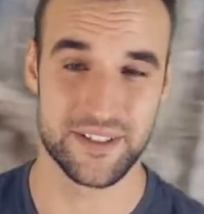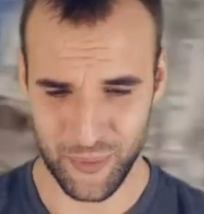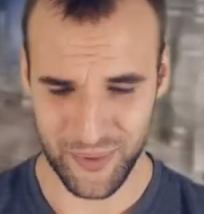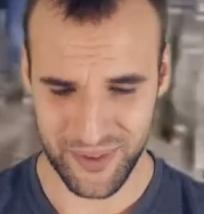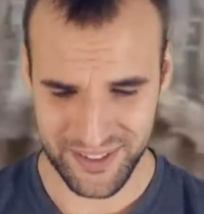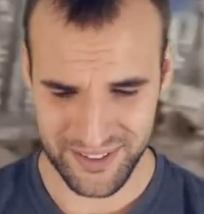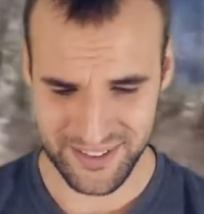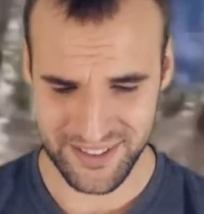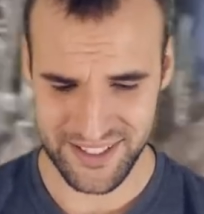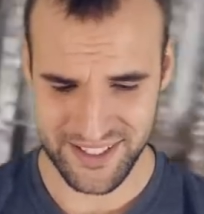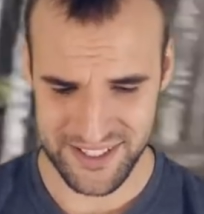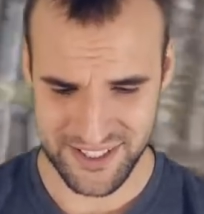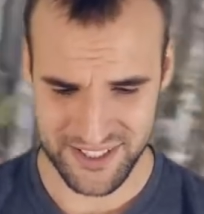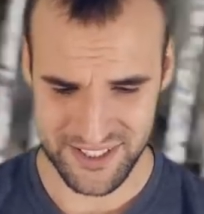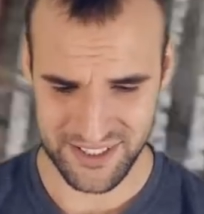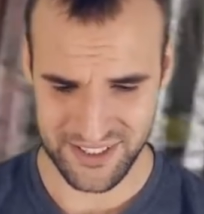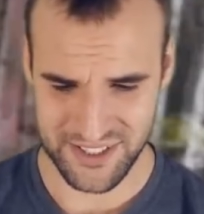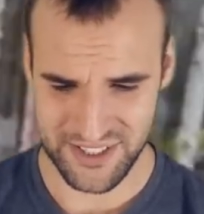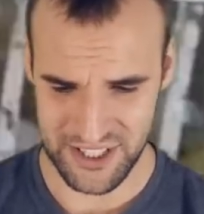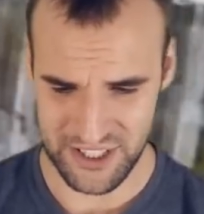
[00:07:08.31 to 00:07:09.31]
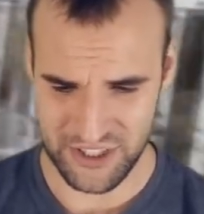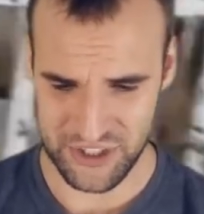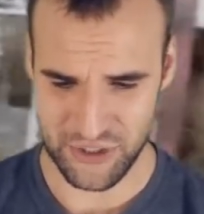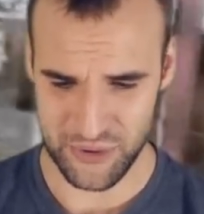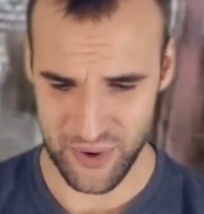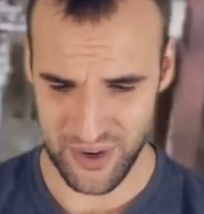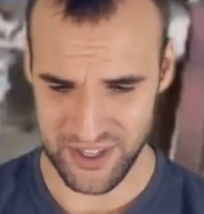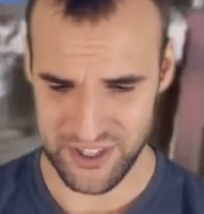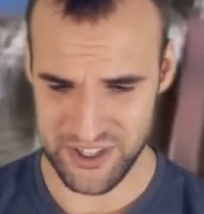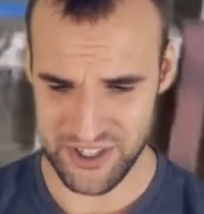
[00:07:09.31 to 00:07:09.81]
We're in this
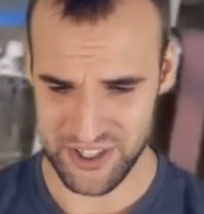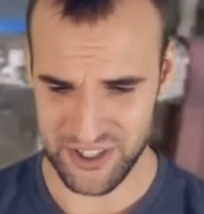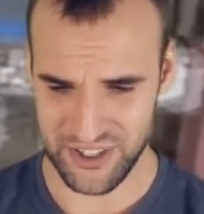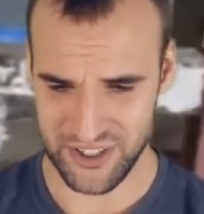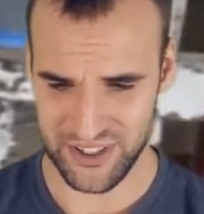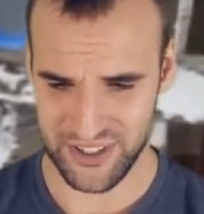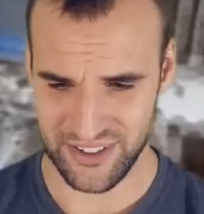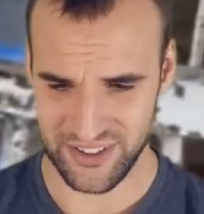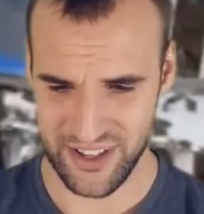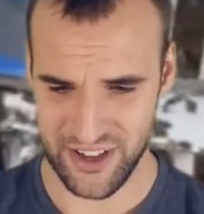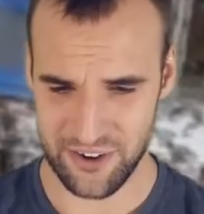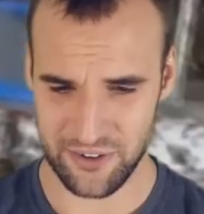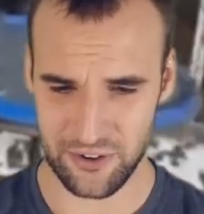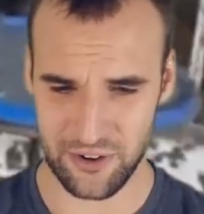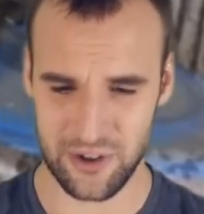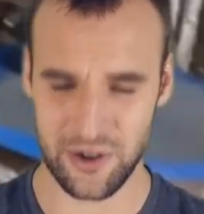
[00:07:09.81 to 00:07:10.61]
situation, they're